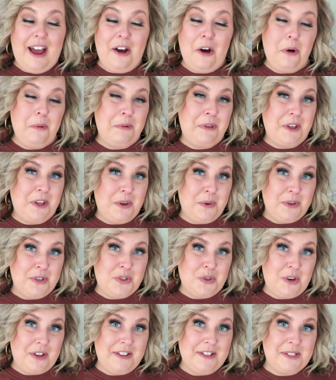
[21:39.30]
I hope that you
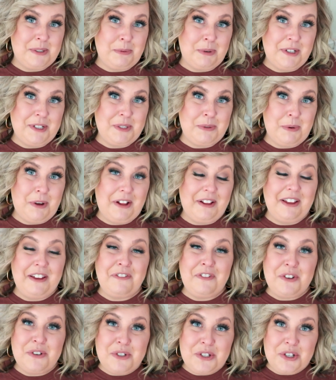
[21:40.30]
enjoy this one as well.
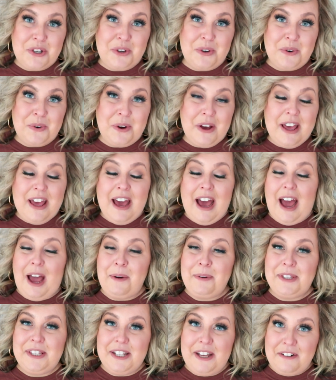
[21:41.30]
If you do,
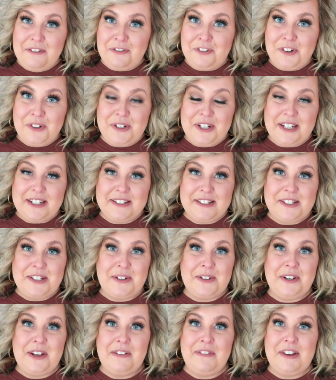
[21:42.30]
I would love for you to
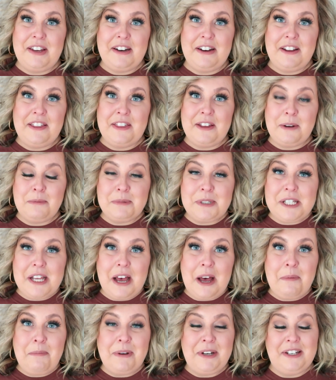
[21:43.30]
consider giving it a thumbs
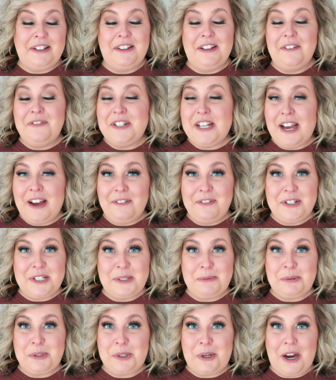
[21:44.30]
up, and I'd love to have you
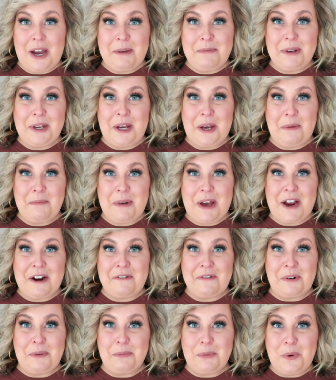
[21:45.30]
subscribe and come back
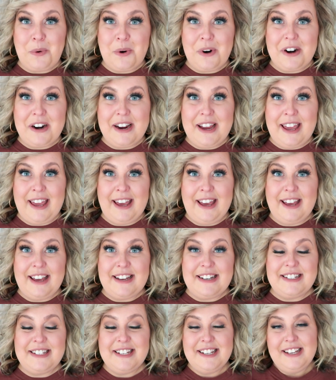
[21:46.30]
for more,
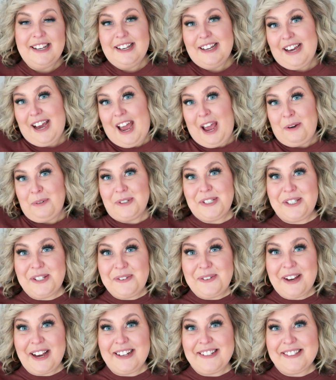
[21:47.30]
and I will see
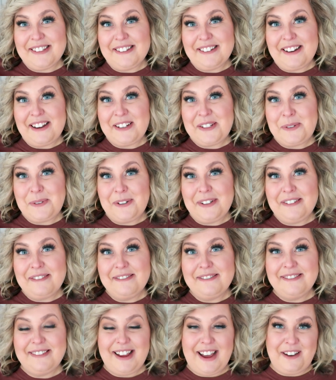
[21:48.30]
you guys in the next one.
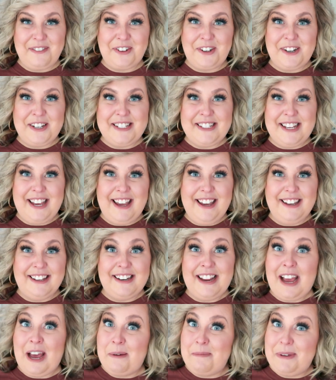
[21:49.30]
Have a great day
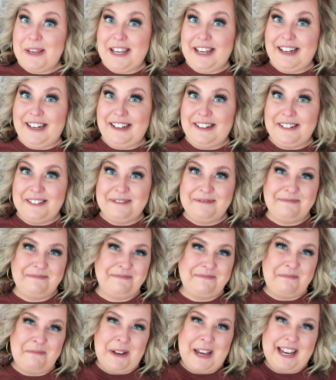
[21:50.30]
and happy eating.
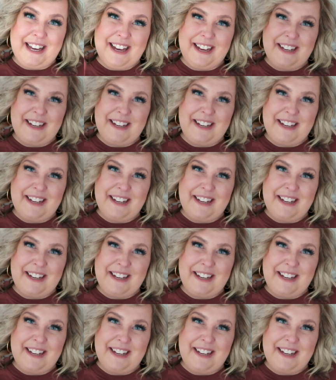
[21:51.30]
Bye